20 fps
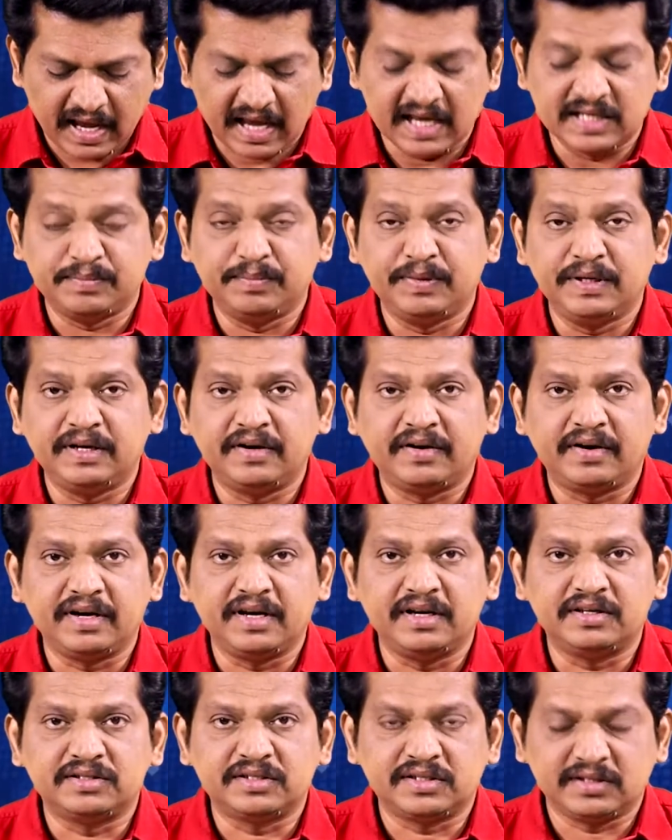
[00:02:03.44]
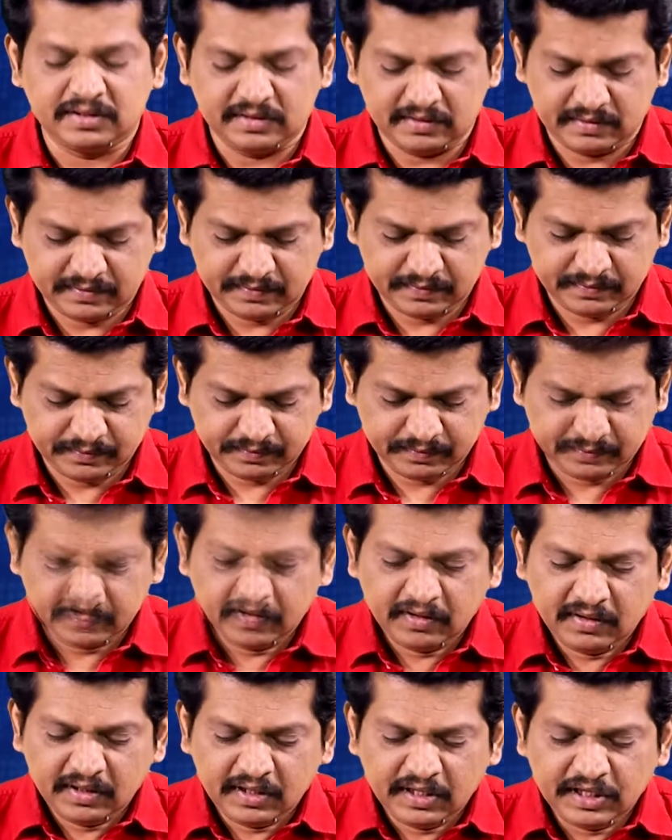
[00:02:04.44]
has been reached.
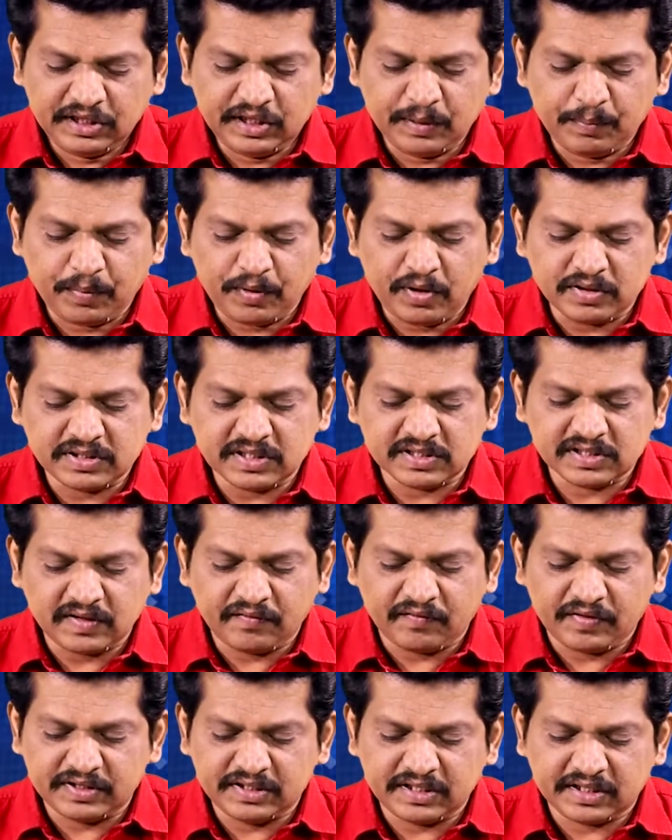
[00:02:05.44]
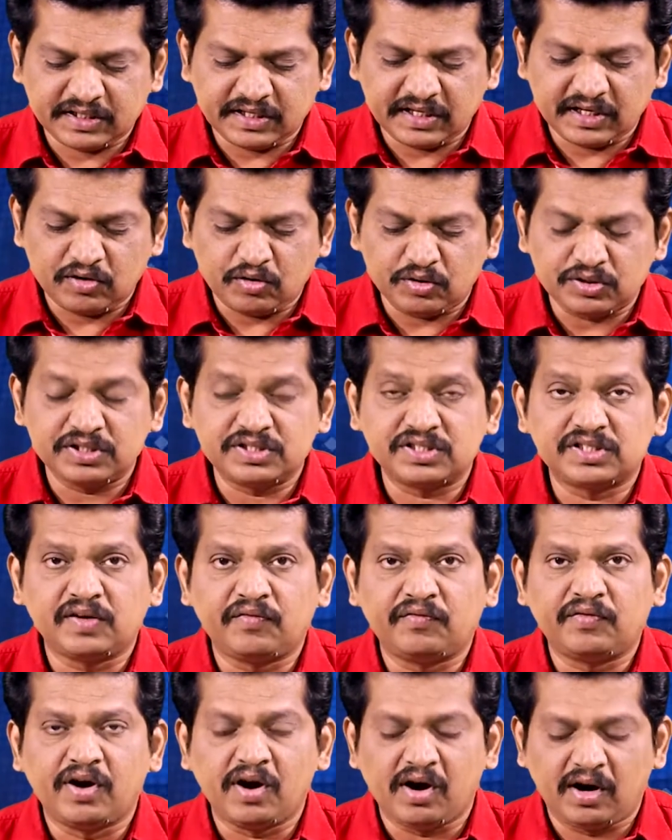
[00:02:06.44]
In the process of rejecting notions
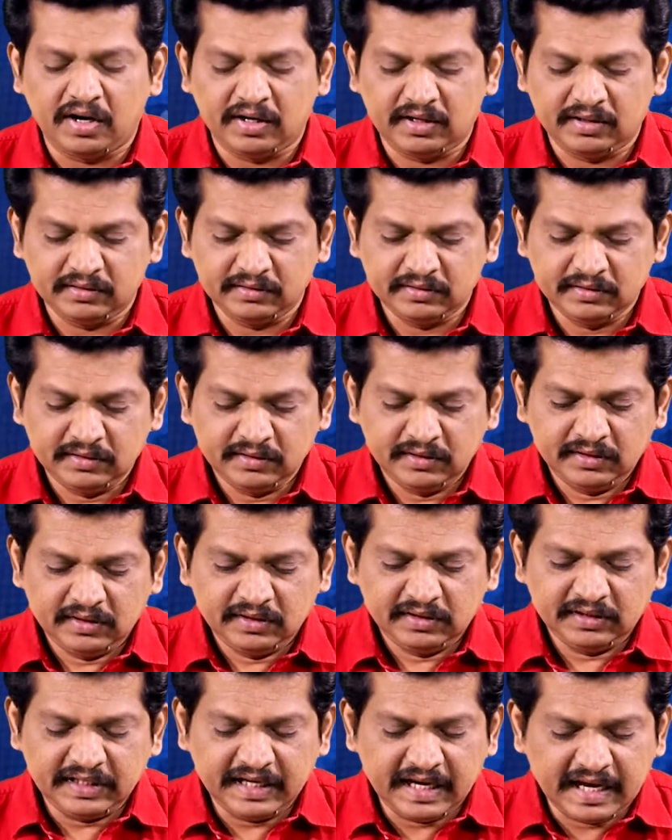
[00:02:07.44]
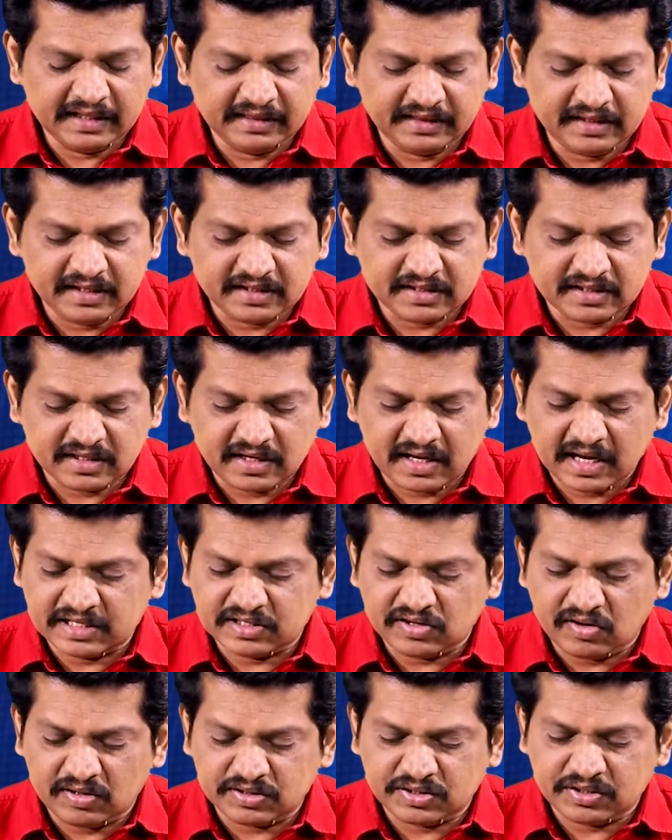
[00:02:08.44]
of God, the atheist has
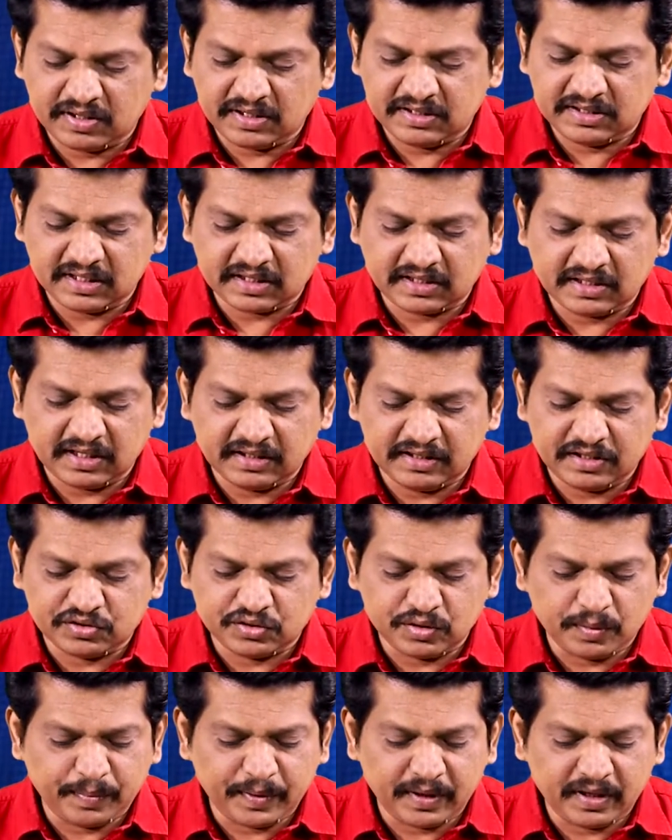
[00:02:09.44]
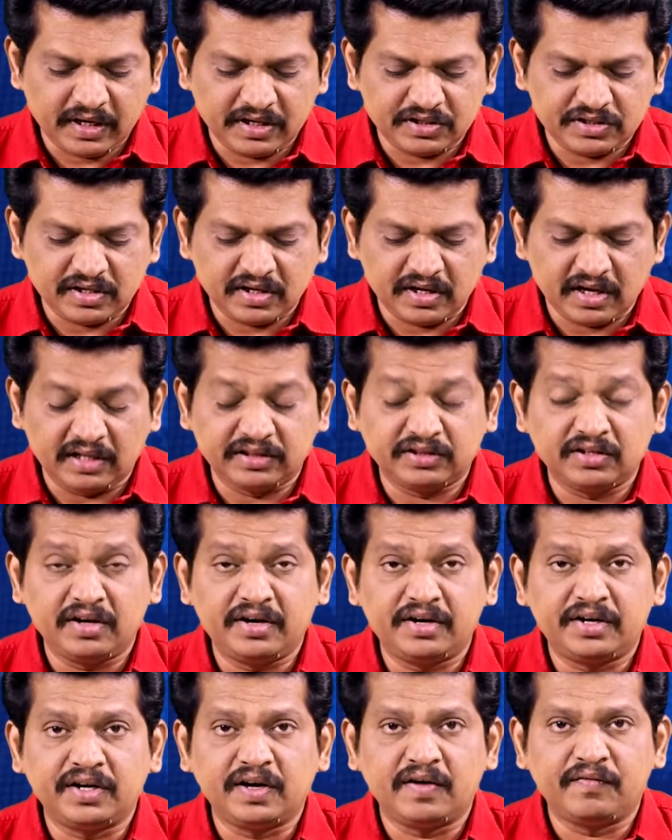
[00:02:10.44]
also rejected the supernatural
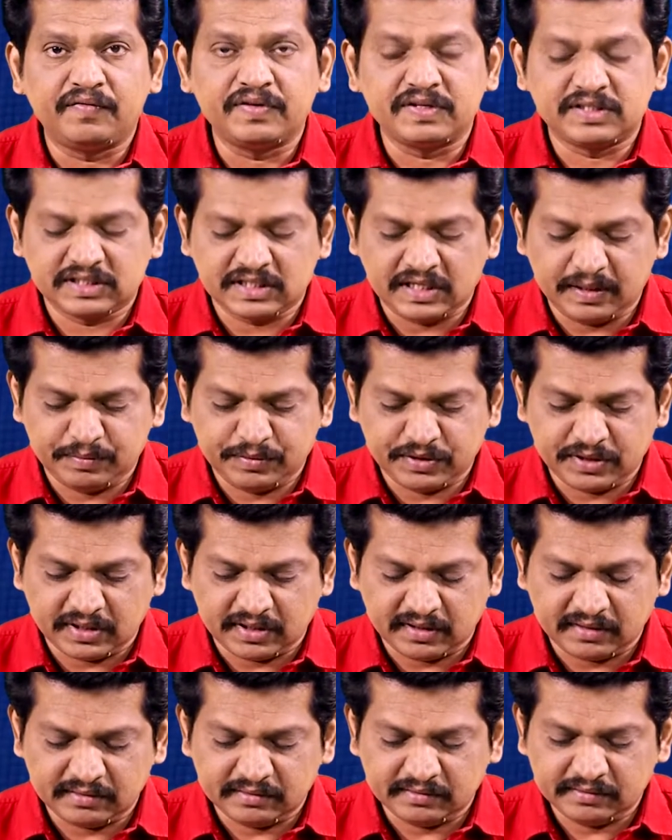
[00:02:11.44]
authority of Scripture.